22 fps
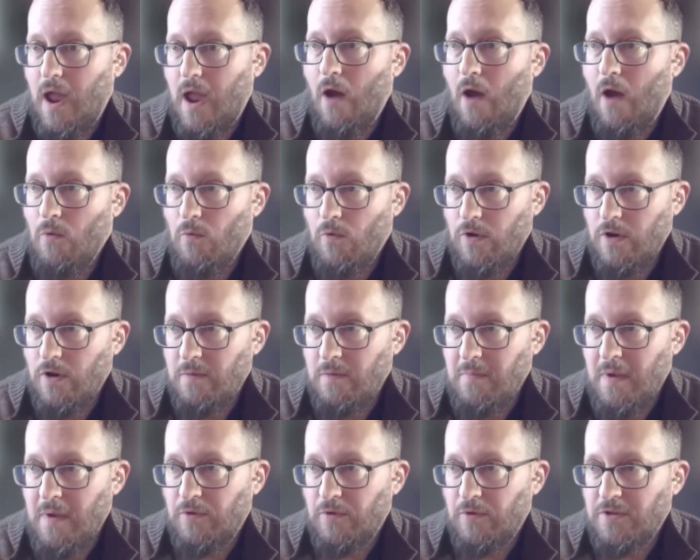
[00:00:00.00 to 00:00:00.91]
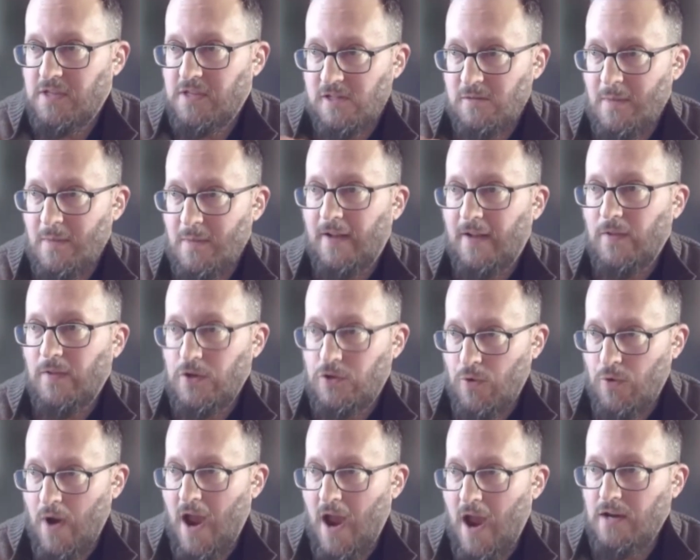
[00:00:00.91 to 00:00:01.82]
how I wanted to be able to
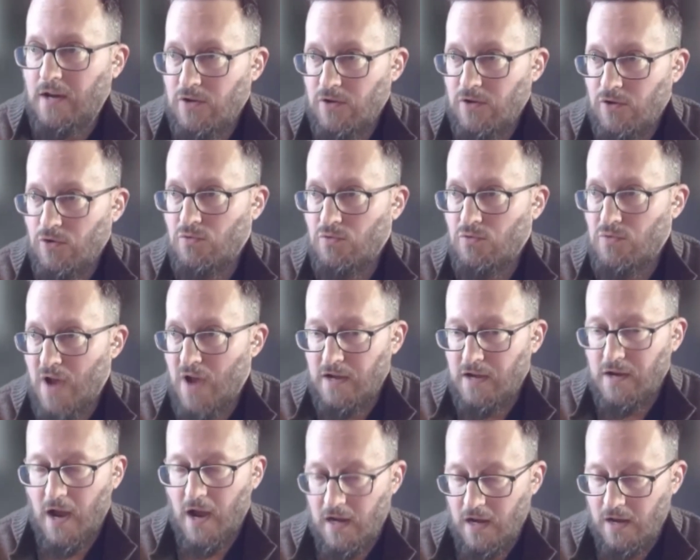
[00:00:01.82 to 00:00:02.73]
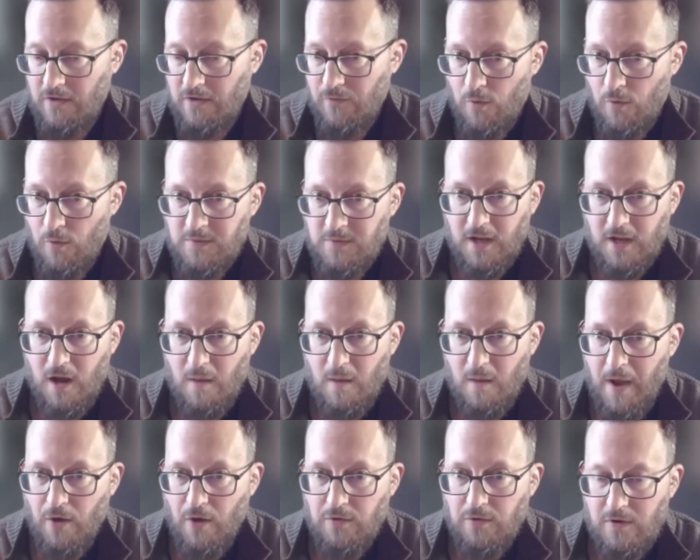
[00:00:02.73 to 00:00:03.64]
systematically track new 990 forms that
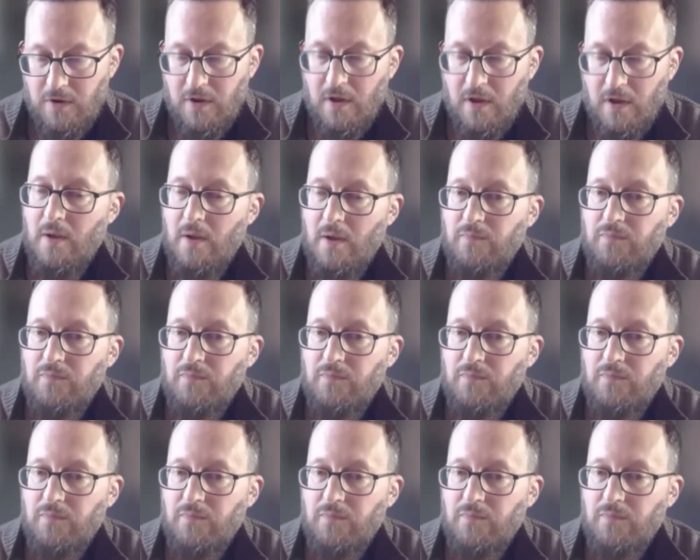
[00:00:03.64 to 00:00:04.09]
come out